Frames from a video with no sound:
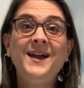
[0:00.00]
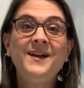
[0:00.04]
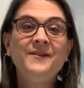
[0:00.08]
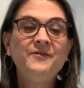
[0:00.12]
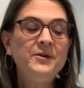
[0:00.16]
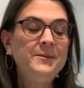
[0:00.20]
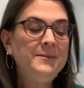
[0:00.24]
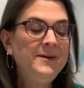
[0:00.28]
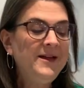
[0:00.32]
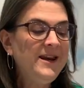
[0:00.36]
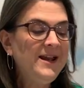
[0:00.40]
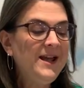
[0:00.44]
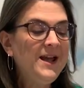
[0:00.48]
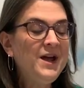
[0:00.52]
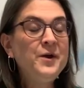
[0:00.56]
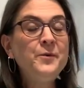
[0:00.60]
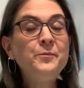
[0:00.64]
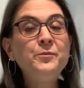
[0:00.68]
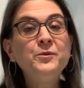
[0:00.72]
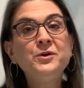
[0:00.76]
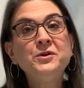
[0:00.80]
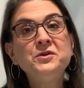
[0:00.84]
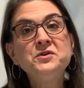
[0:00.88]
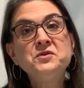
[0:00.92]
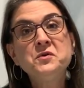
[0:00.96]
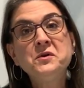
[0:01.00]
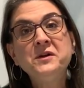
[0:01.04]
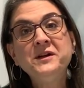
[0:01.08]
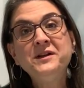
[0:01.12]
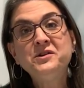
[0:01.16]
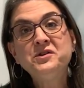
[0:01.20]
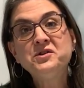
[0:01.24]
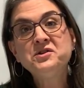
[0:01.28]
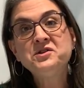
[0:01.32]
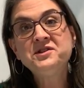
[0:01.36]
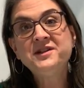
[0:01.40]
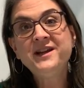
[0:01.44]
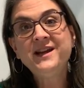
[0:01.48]
everybody, I hope you're enjoying
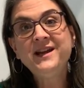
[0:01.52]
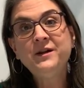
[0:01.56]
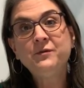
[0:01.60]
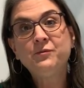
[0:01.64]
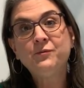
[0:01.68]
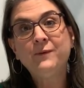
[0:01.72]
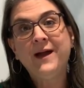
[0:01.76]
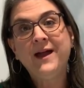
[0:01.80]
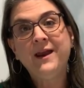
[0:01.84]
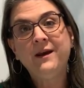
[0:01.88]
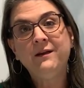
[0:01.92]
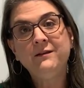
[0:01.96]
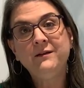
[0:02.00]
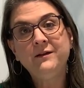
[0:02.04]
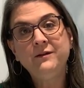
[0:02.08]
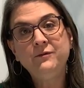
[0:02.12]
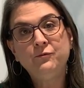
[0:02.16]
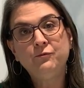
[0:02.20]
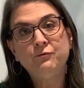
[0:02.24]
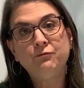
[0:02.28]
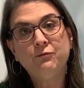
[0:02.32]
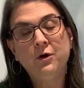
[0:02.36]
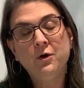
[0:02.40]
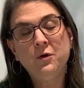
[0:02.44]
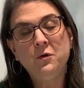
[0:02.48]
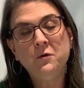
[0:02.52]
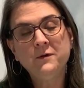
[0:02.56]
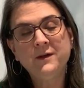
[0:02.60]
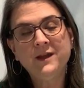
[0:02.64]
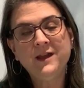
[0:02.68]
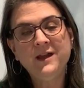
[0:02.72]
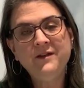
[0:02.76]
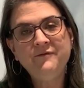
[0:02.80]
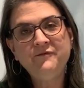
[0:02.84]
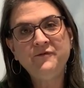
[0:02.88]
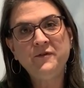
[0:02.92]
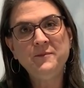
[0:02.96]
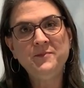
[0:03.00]
your Shake, Rattle, and Roll
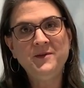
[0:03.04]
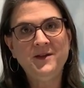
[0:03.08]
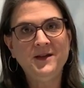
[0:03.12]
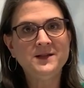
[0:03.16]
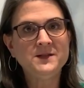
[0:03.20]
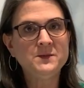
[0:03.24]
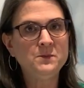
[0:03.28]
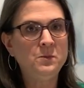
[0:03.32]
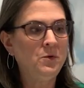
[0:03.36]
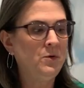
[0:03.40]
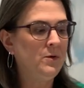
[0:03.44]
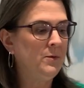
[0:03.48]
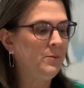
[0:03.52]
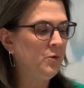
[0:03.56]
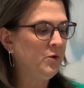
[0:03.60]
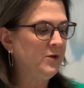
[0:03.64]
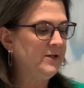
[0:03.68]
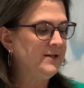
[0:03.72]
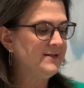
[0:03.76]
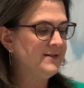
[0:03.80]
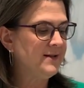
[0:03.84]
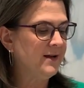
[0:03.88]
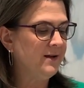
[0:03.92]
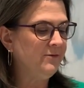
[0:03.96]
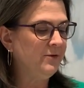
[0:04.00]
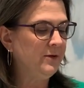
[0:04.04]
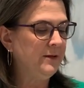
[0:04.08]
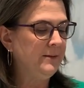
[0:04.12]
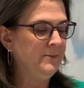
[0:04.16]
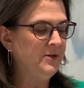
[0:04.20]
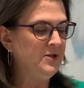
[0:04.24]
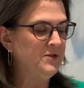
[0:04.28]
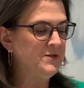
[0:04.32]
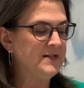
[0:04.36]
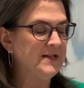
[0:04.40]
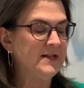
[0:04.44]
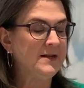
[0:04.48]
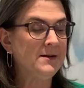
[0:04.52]
kit from the Explore More Discovery
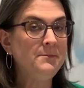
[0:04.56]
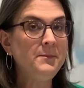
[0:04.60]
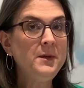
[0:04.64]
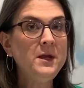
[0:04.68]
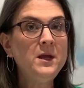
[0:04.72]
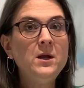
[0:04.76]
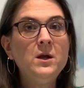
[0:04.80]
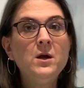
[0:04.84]
Museum.